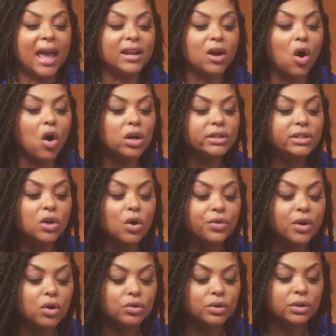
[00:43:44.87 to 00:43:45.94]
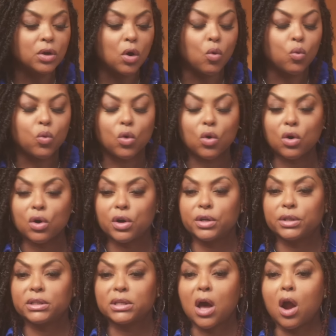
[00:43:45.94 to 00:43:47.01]
and also those
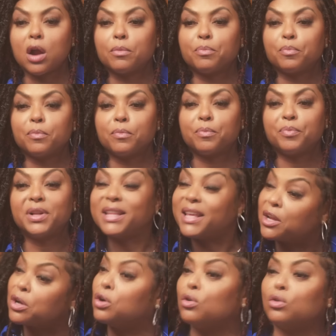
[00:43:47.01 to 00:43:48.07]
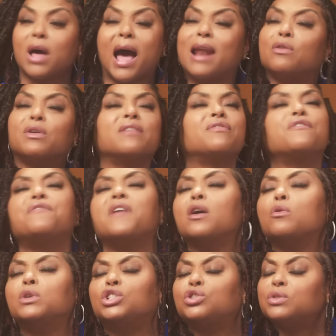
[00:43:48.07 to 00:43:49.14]
awards are political. I don't give a
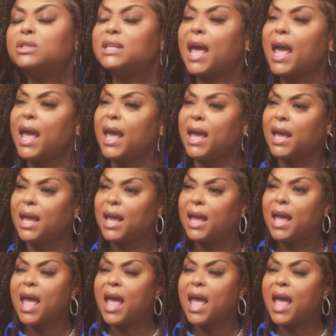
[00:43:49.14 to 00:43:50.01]
fuck what you say. Yeah.